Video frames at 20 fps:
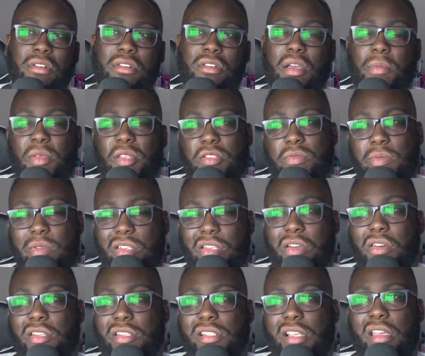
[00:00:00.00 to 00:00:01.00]
I mean, to be
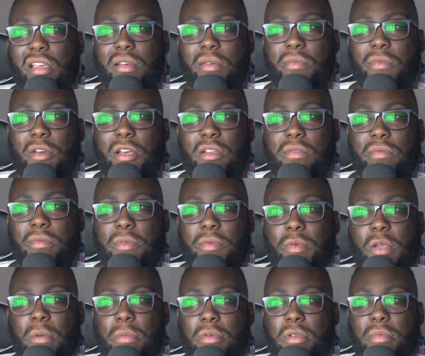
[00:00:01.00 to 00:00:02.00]
honest, well, with
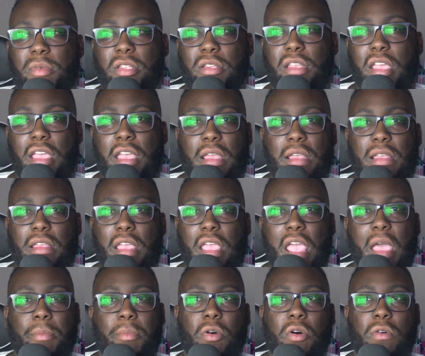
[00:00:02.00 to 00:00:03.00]
Apple, I mean,
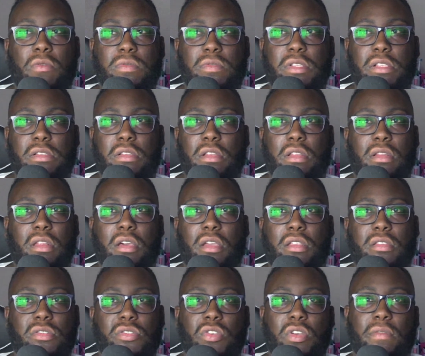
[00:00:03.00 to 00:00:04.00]
Apple owns like the
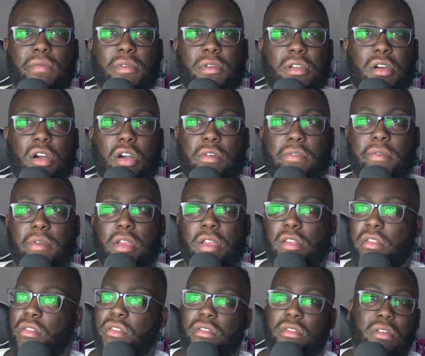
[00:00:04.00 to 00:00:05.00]
software, the hardware,
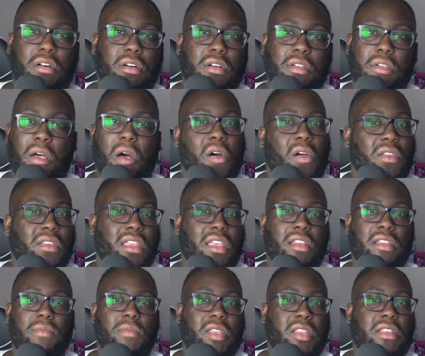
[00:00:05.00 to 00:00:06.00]
and all that. I
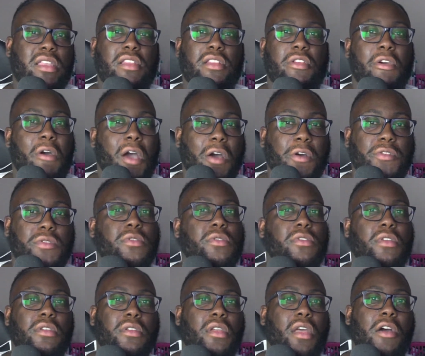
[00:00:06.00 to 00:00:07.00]
mean, they know how
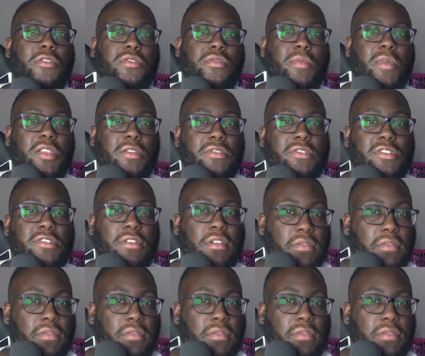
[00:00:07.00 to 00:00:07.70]
to make their stuff.